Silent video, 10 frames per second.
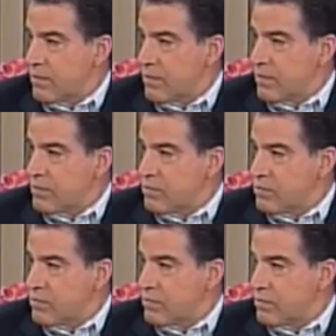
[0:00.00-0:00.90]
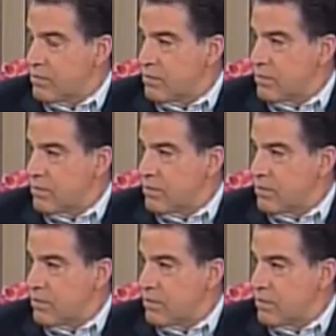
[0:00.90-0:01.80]

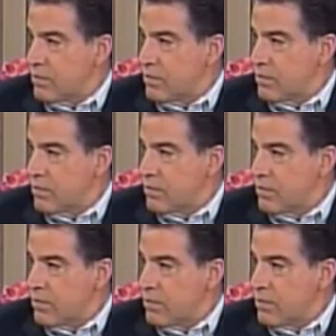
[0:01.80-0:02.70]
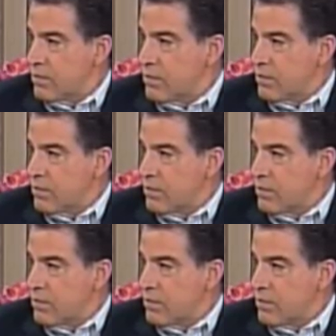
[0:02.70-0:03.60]

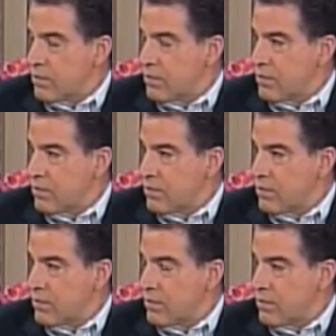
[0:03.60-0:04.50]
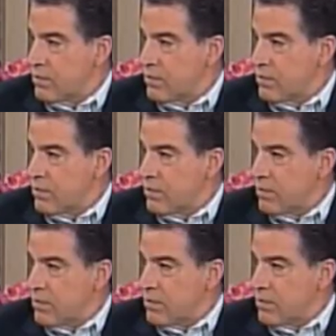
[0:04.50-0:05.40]
This person isn't speaking.